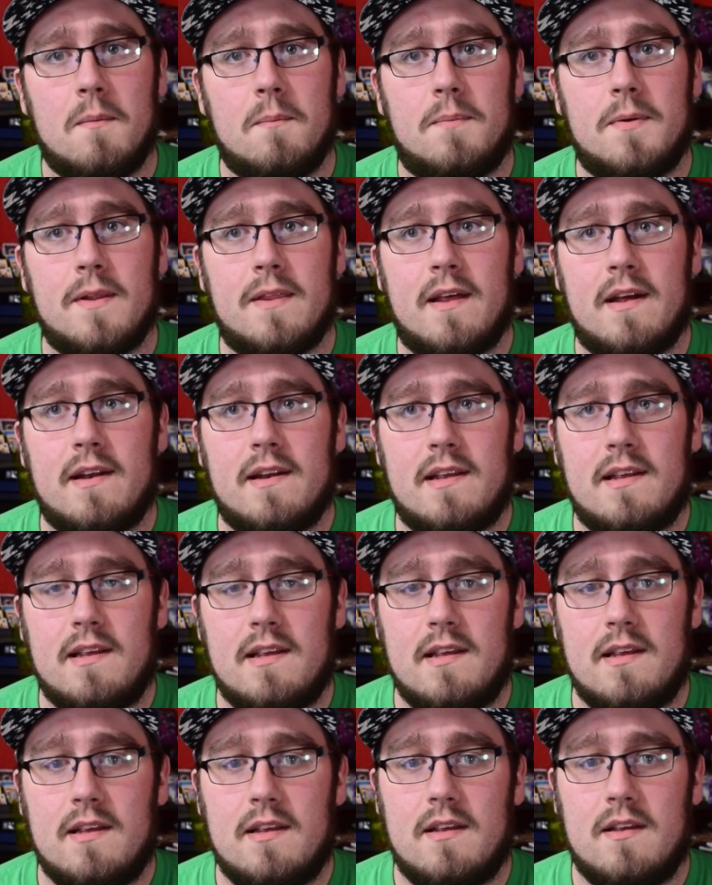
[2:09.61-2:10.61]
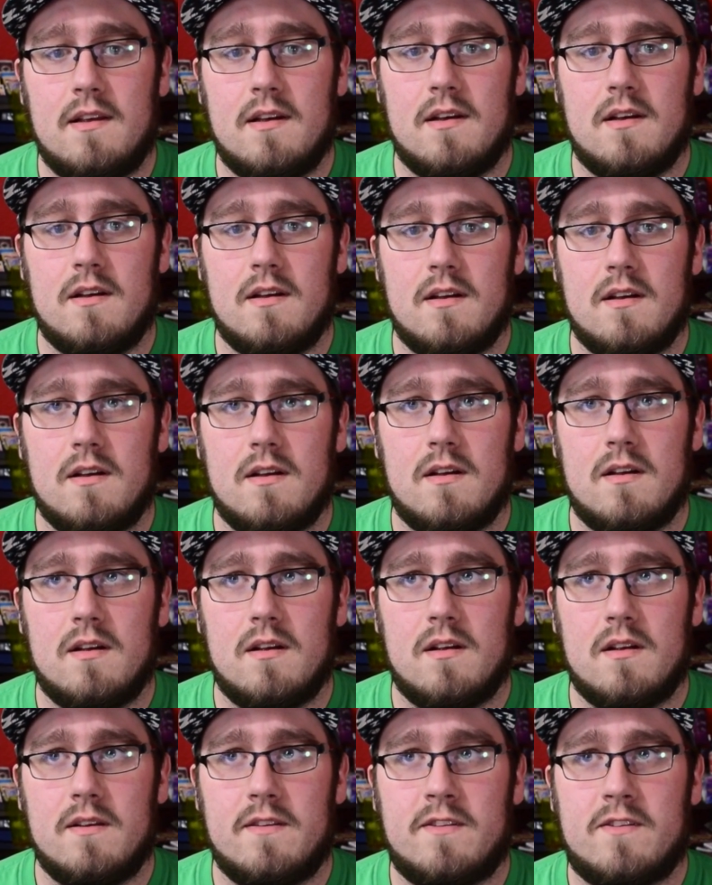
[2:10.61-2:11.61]
But then he
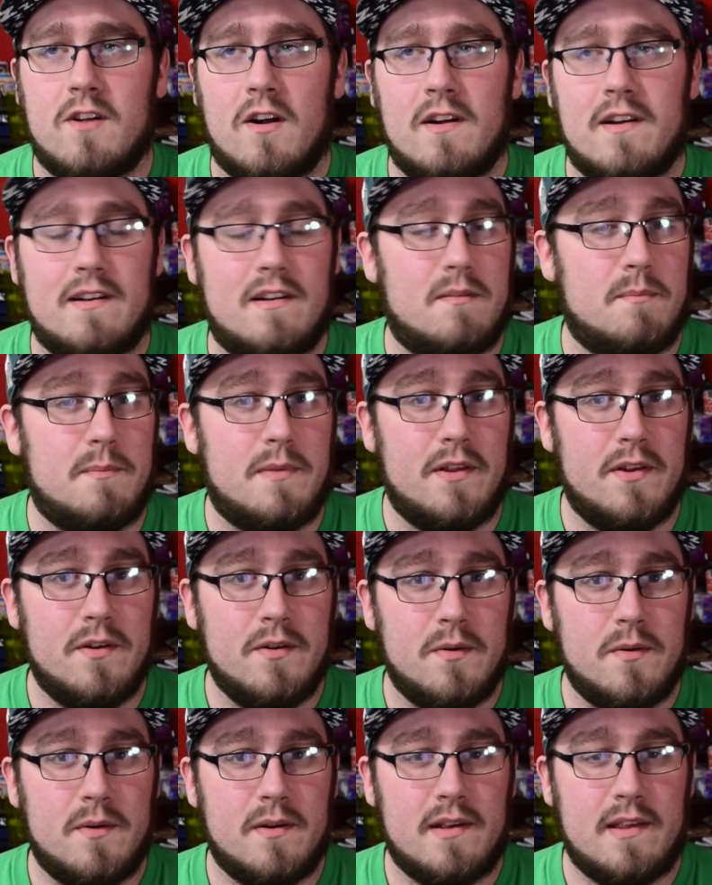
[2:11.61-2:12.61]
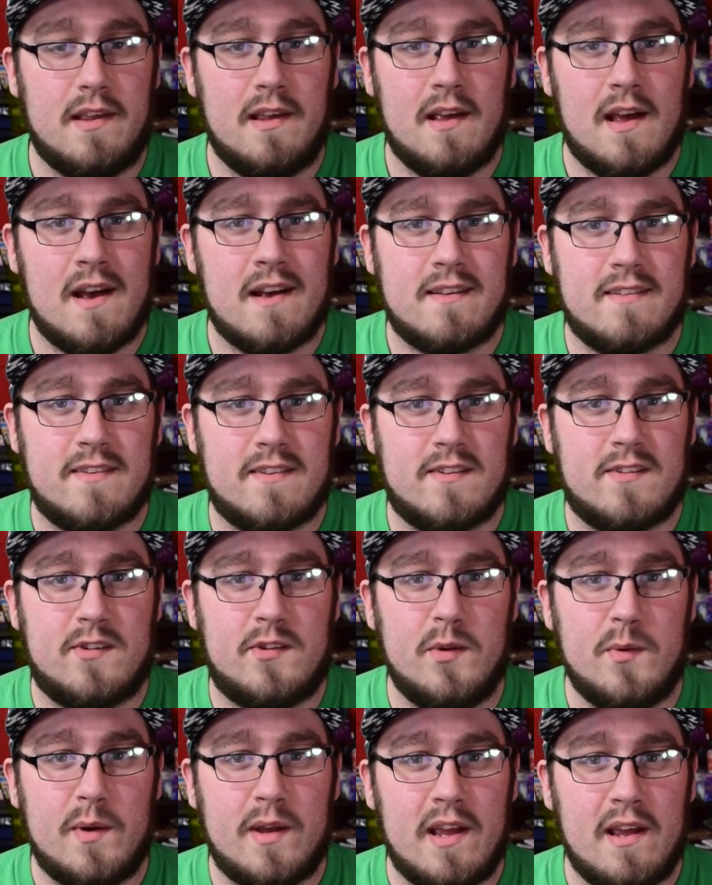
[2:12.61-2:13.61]
started Mew EX
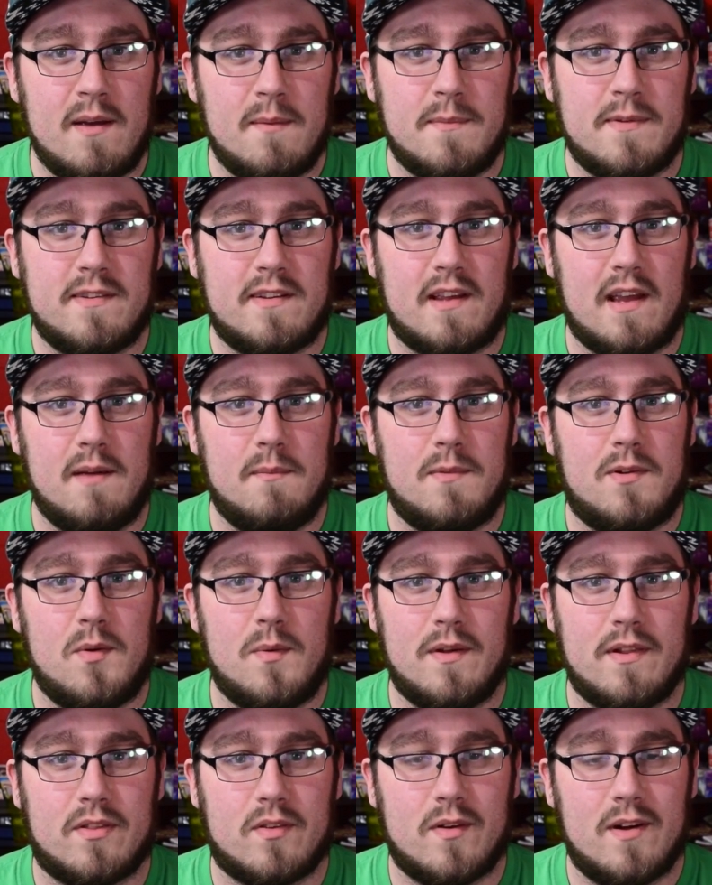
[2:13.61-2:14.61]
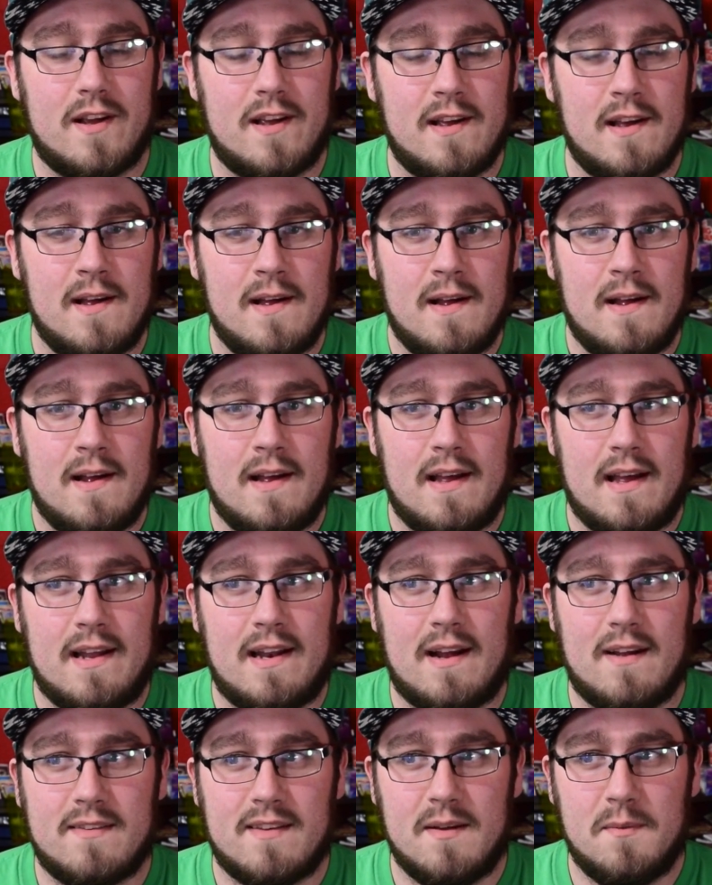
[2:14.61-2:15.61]
2 games, game 2 and 3. And
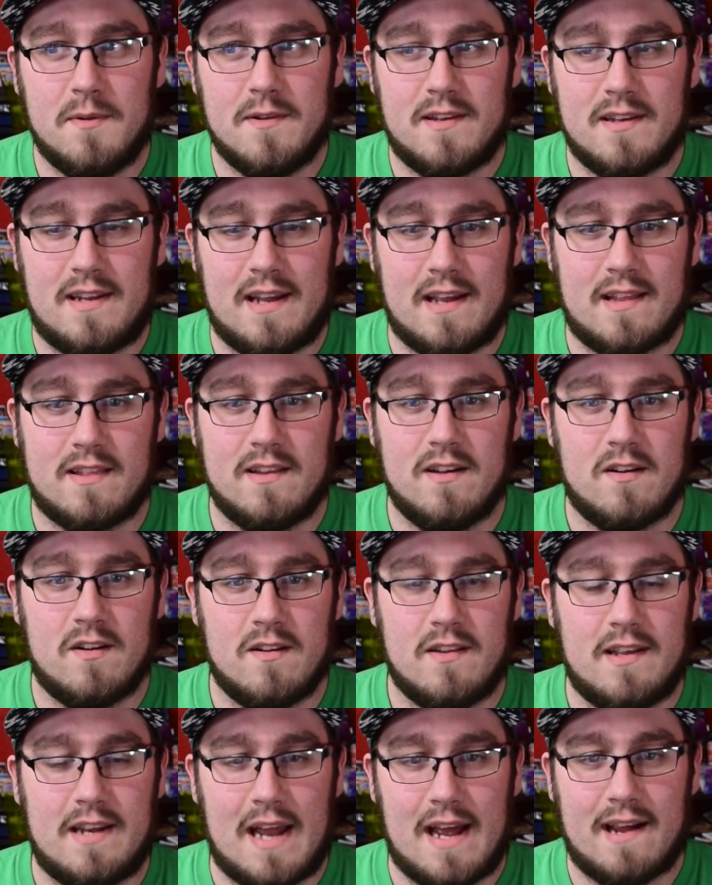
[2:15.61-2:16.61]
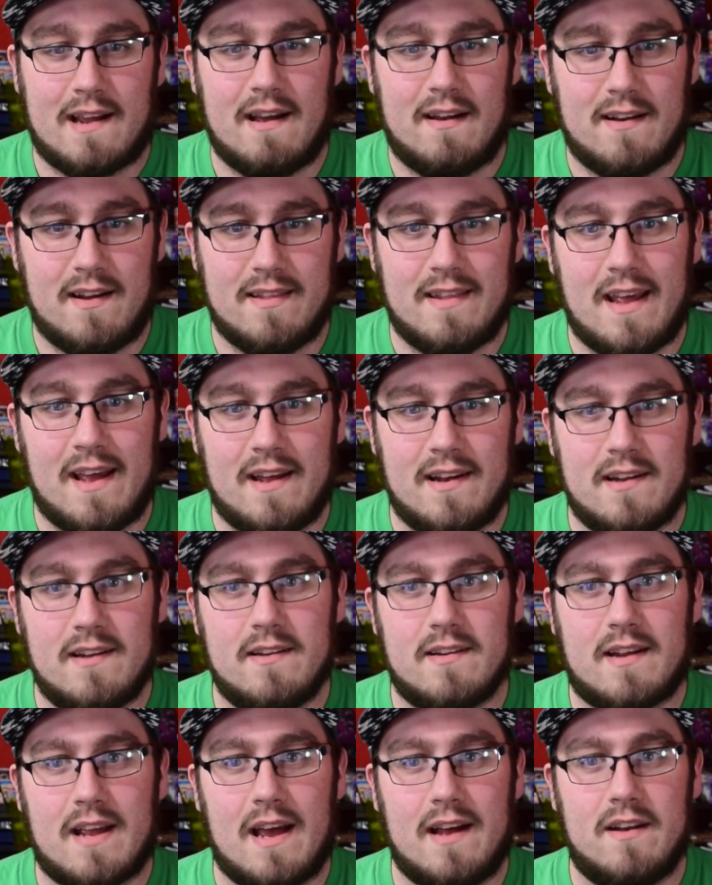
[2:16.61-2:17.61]
I was able to take the early knockout on that
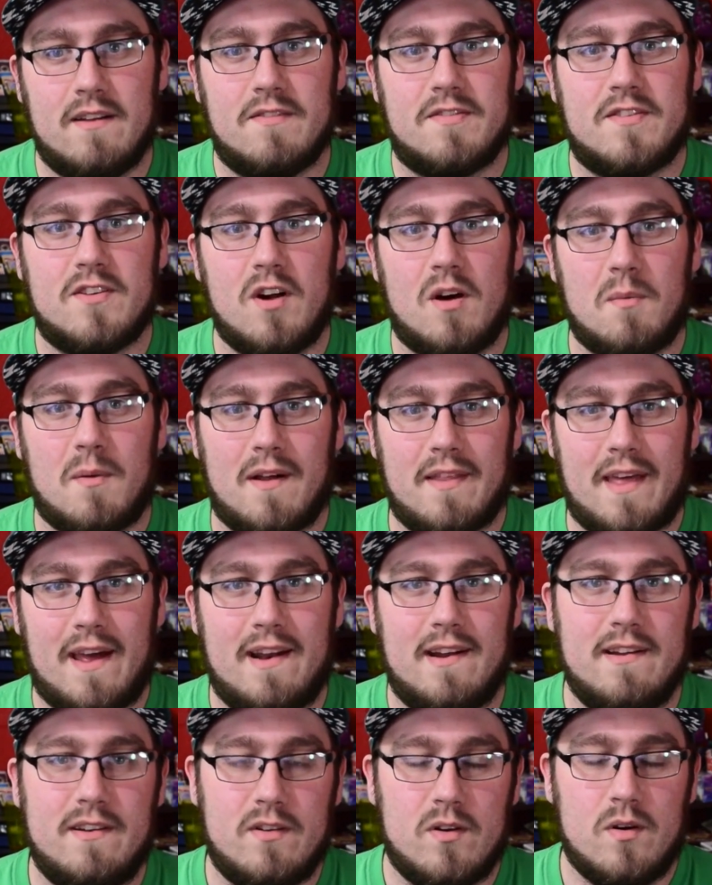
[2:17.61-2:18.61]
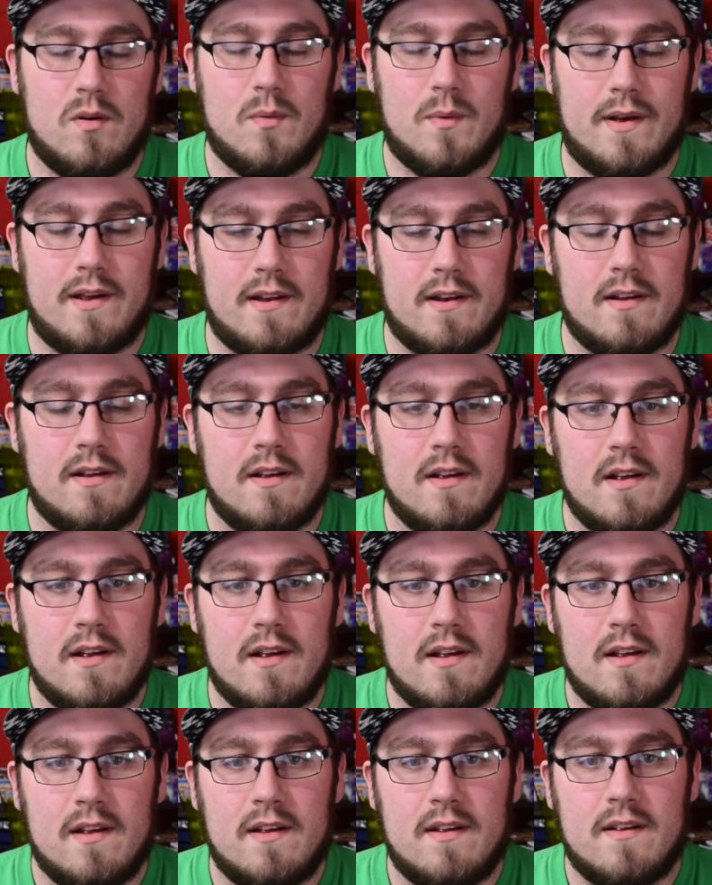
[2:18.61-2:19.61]
and kind of snowball that into a win.
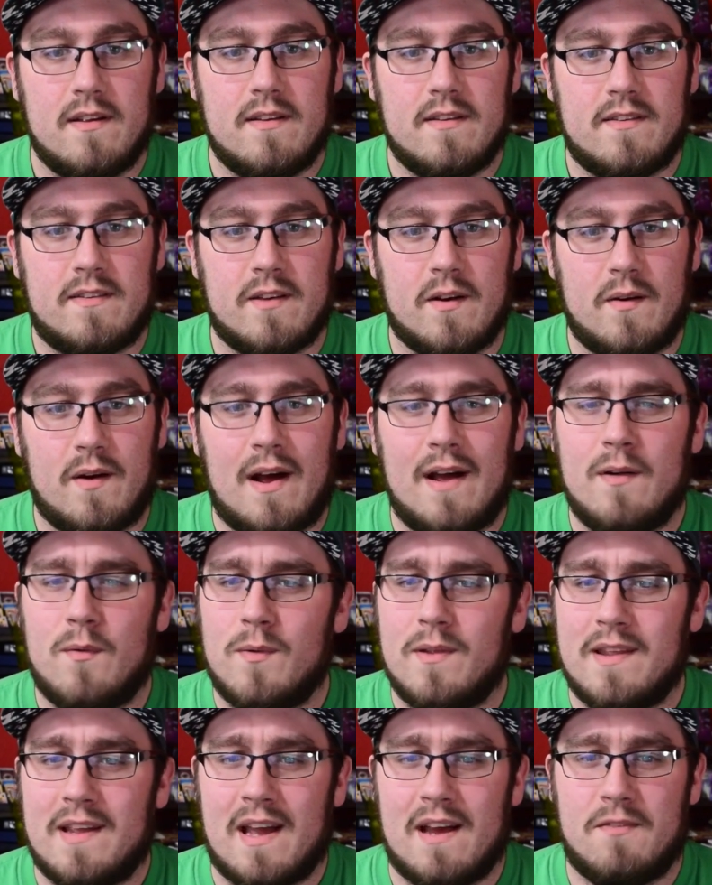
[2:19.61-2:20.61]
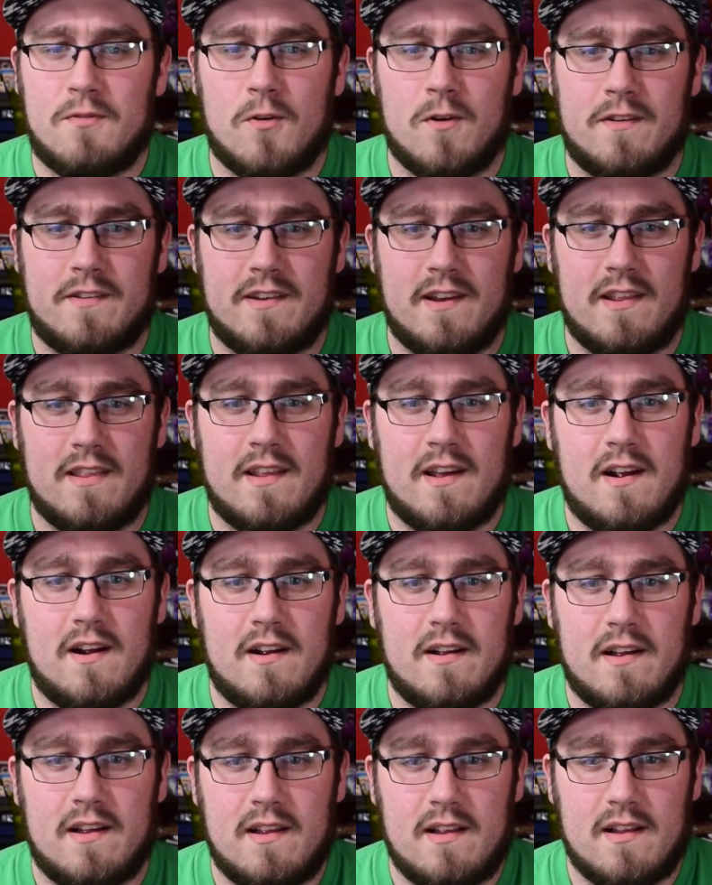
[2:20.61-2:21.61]
So I really got fortunate there.